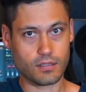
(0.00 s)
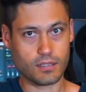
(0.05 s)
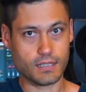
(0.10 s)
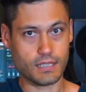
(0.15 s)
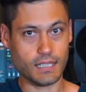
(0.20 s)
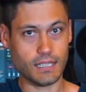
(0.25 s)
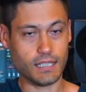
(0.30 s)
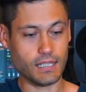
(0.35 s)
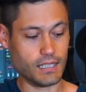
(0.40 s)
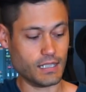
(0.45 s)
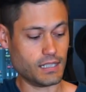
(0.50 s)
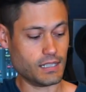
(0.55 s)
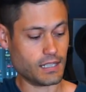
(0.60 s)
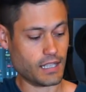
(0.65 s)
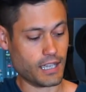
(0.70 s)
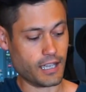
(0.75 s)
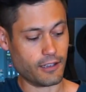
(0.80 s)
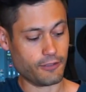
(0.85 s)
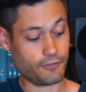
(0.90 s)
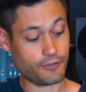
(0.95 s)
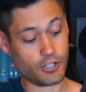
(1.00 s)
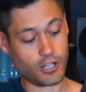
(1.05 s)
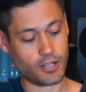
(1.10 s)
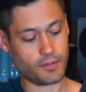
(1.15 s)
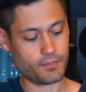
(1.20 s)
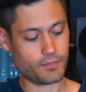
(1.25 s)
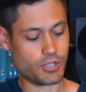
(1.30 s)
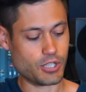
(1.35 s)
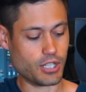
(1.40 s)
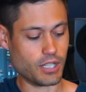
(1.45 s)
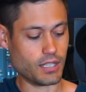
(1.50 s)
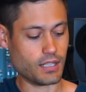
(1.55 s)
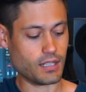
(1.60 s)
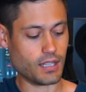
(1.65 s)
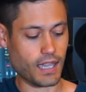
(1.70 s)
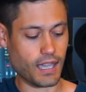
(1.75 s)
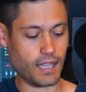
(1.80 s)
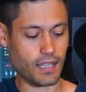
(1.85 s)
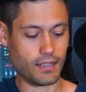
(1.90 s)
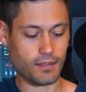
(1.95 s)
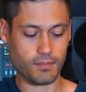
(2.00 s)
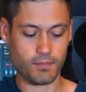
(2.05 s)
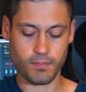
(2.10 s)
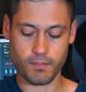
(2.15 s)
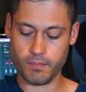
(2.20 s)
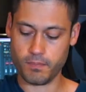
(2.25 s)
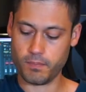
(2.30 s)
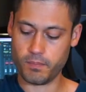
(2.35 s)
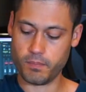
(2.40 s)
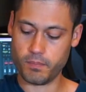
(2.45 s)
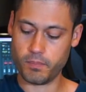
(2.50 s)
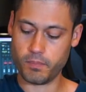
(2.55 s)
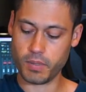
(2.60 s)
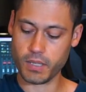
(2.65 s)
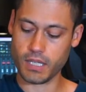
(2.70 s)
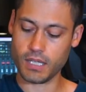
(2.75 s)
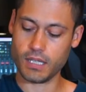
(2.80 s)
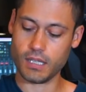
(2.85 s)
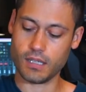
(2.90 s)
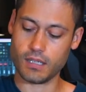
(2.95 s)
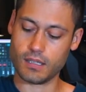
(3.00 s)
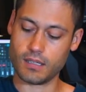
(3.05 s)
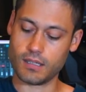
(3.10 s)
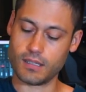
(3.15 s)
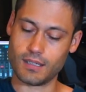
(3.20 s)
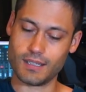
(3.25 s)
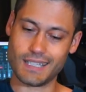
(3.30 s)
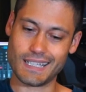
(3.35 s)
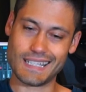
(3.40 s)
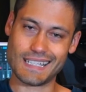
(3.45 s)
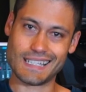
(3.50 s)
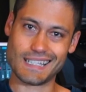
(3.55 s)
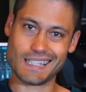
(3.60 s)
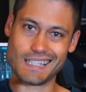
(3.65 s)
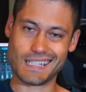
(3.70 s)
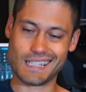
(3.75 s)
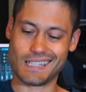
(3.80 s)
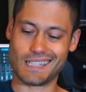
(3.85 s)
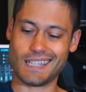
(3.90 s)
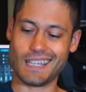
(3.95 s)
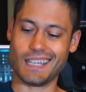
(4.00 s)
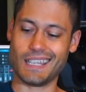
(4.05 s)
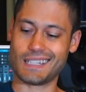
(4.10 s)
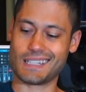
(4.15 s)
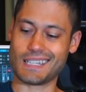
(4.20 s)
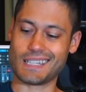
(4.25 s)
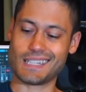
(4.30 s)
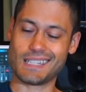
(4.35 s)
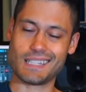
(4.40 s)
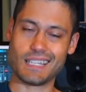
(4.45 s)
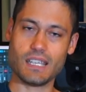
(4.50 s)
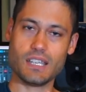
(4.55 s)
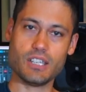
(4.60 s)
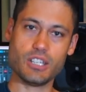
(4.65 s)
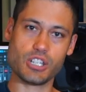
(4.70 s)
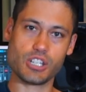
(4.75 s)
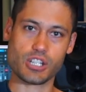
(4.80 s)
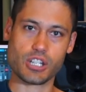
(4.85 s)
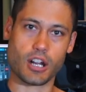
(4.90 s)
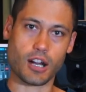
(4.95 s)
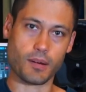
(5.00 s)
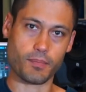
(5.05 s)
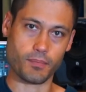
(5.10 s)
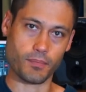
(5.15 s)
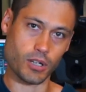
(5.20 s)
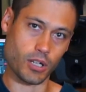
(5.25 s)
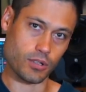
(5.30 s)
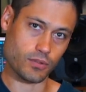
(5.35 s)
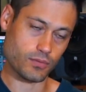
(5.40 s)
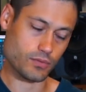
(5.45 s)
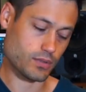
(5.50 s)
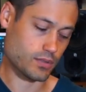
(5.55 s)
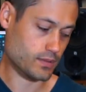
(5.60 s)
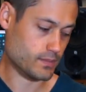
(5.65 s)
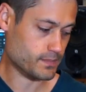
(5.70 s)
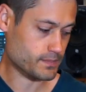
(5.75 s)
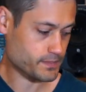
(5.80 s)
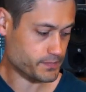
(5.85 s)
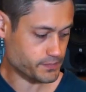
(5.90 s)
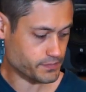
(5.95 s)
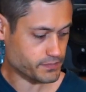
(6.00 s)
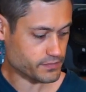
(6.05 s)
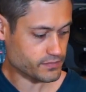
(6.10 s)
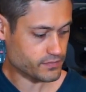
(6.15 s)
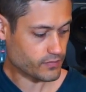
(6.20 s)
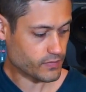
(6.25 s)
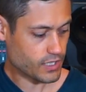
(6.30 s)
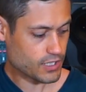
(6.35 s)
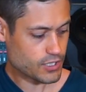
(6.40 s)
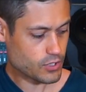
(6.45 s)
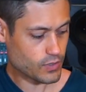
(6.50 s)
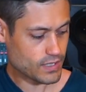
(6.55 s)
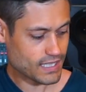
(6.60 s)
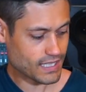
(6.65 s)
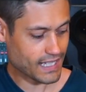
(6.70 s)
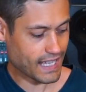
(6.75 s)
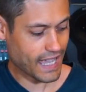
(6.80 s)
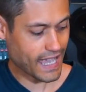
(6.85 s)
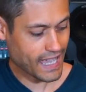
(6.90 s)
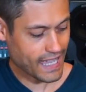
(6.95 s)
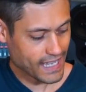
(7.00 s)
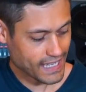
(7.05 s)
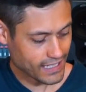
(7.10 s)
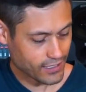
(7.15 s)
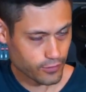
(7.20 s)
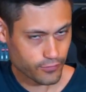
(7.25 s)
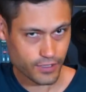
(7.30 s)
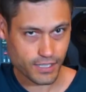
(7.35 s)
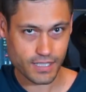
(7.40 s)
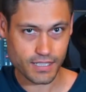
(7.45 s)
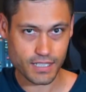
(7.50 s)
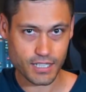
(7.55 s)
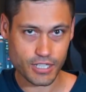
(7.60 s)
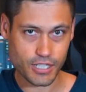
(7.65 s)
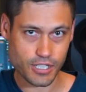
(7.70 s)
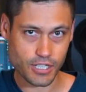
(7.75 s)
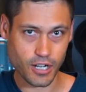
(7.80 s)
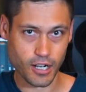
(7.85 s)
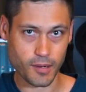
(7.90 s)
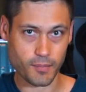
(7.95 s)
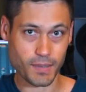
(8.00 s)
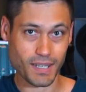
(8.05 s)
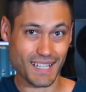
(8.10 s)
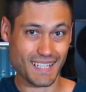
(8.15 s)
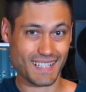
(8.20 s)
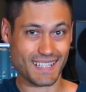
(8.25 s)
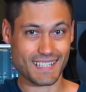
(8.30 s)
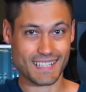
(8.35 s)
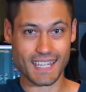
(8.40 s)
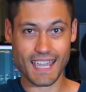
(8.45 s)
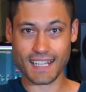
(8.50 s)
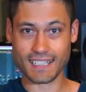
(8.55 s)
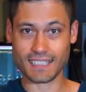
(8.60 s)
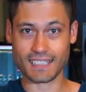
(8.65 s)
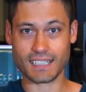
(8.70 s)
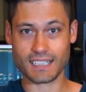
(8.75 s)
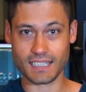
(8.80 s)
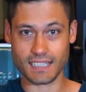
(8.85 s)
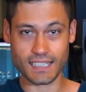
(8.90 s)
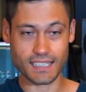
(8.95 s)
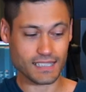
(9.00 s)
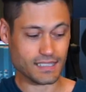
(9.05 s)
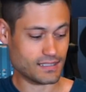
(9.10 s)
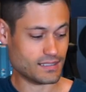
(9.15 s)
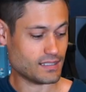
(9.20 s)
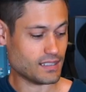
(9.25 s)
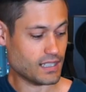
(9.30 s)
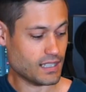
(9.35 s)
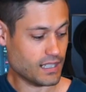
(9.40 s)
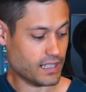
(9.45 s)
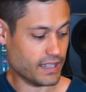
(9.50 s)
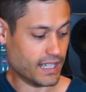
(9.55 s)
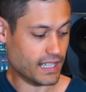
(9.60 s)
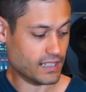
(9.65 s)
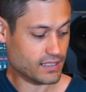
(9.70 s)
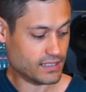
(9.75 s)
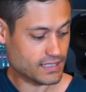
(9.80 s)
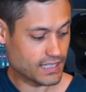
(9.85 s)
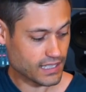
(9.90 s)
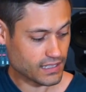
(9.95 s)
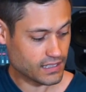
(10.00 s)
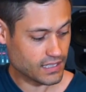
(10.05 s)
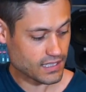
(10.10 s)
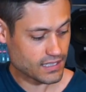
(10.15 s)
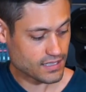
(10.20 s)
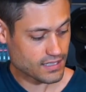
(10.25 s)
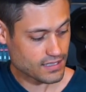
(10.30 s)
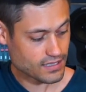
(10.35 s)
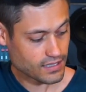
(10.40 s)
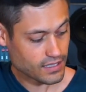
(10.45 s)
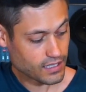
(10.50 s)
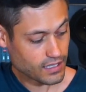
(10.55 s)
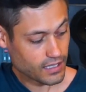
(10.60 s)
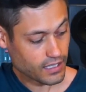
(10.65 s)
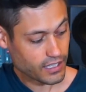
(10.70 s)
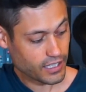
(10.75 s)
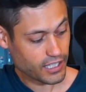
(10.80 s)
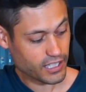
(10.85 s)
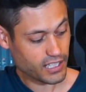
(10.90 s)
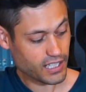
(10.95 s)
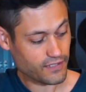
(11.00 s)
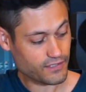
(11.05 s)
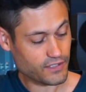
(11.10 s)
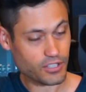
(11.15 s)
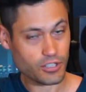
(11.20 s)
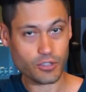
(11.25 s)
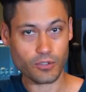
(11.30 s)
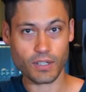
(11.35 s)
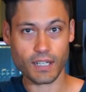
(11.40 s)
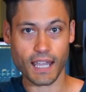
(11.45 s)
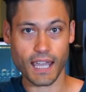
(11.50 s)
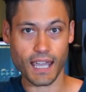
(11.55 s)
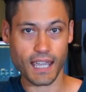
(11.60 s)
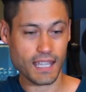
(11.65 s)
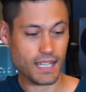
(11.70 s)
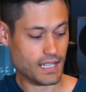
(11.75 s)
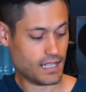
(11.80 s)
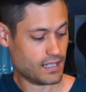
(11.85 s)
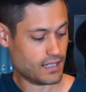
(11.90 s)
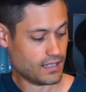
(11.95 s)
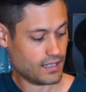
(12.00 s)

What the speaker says: D, E, F sharp, G, A, B, C. It's a C sharp note. So it's an A over C sharp. Technically, that looks like this. You have to do an A.